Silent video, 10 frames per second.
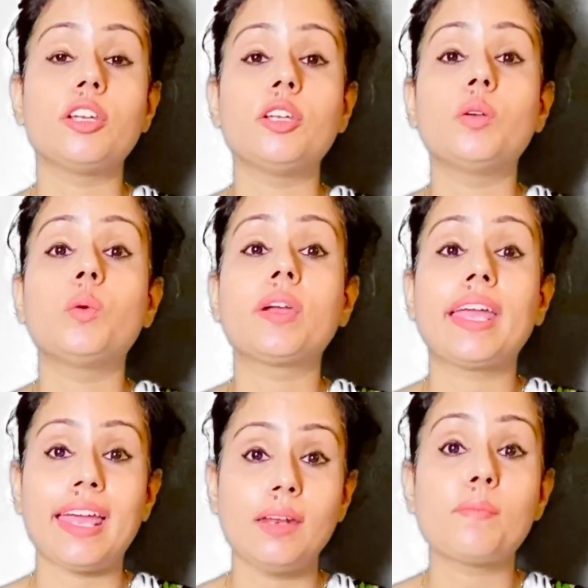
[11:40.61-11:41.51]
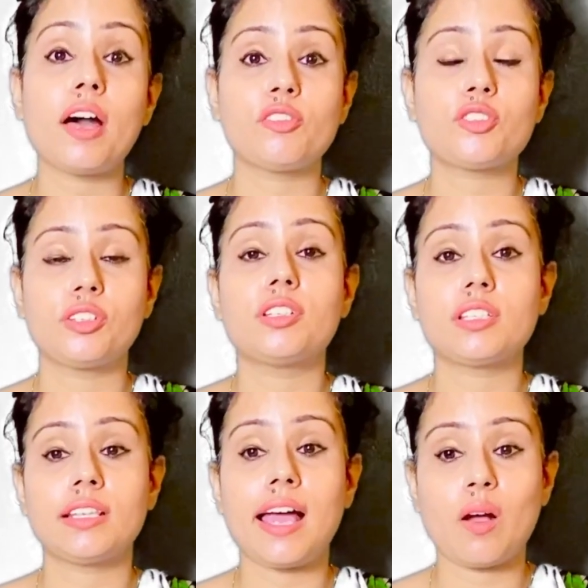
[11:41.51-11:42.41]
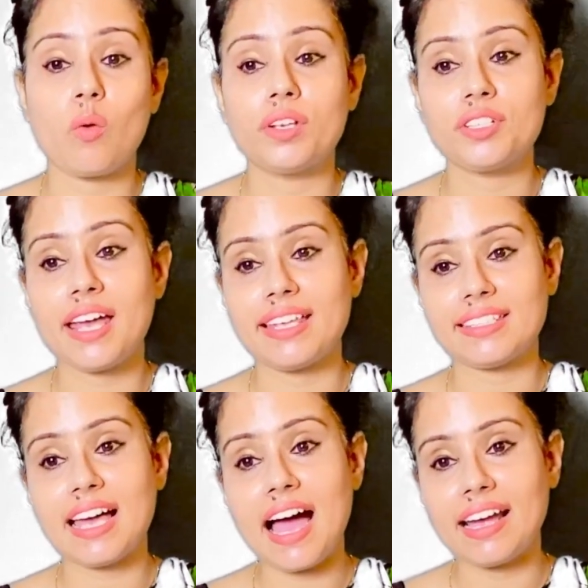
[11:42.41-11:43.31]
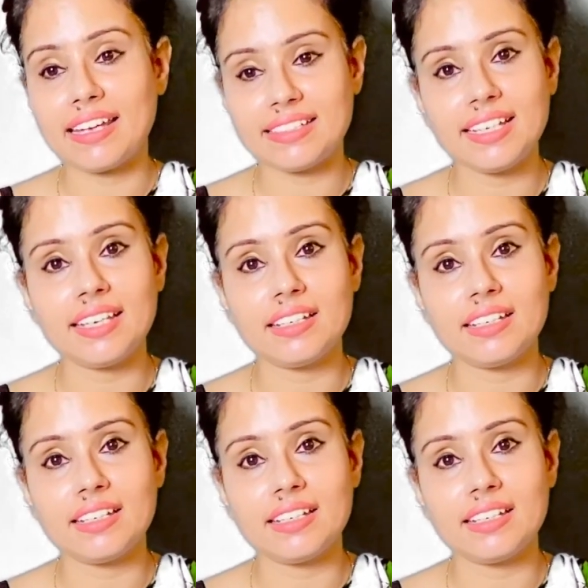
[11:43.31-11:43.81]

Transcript: you can master this language as I did.